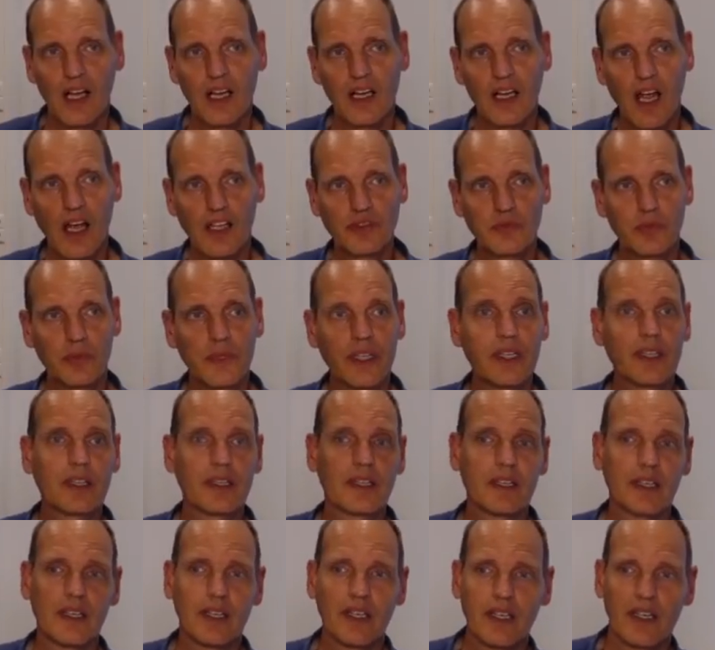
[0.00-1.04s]
Last
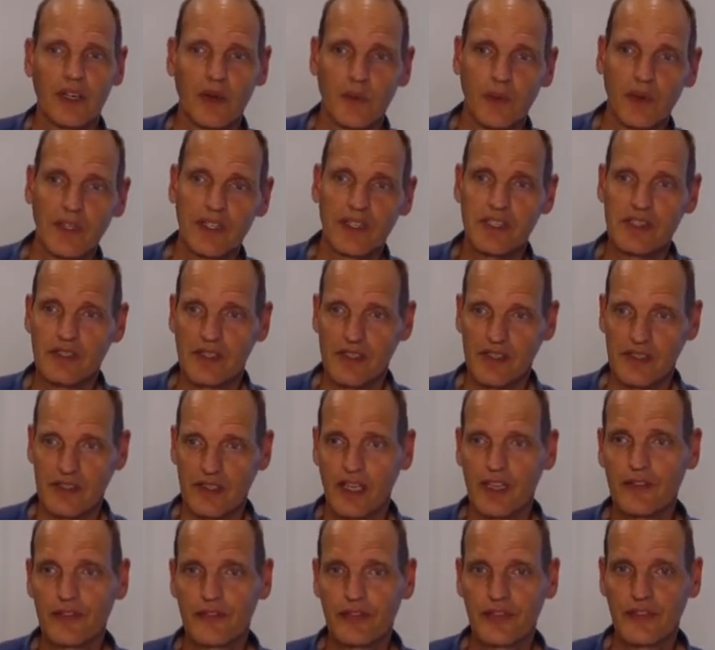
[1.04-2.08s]
week we
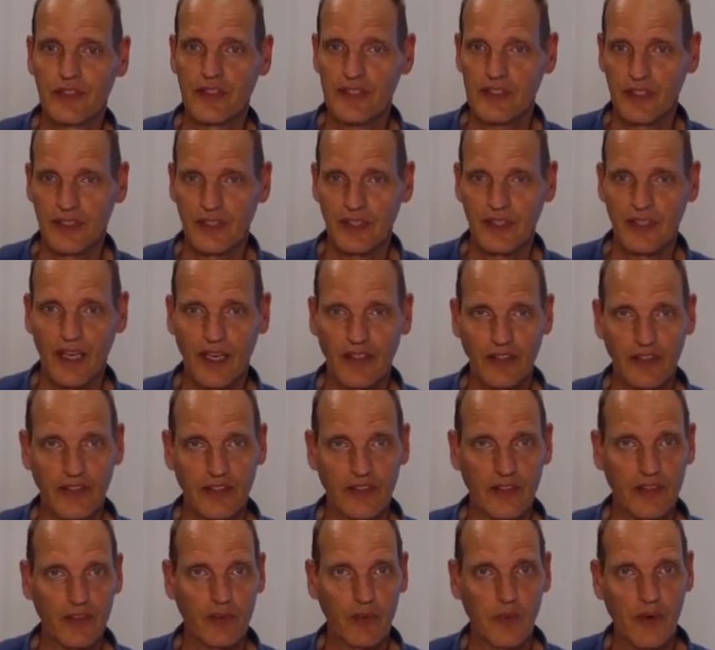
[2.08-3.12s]
discussed inference in
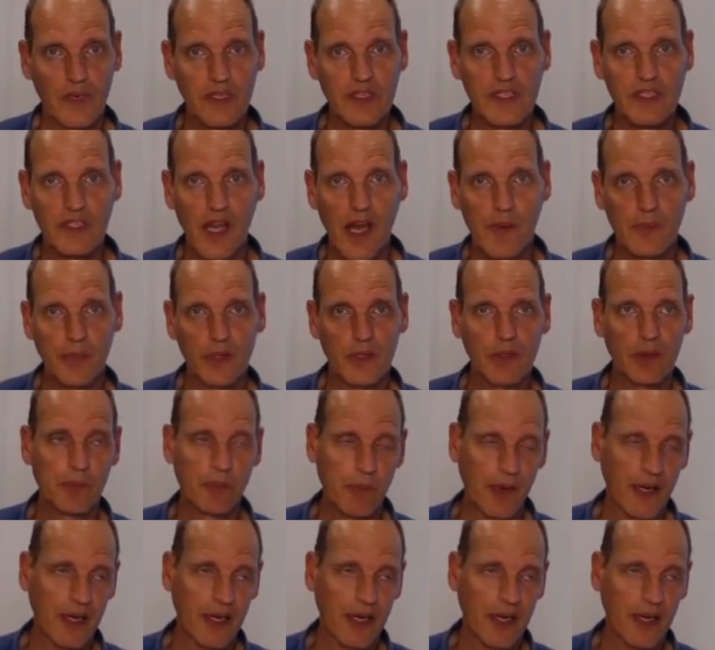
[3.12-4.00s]
cases of one sample,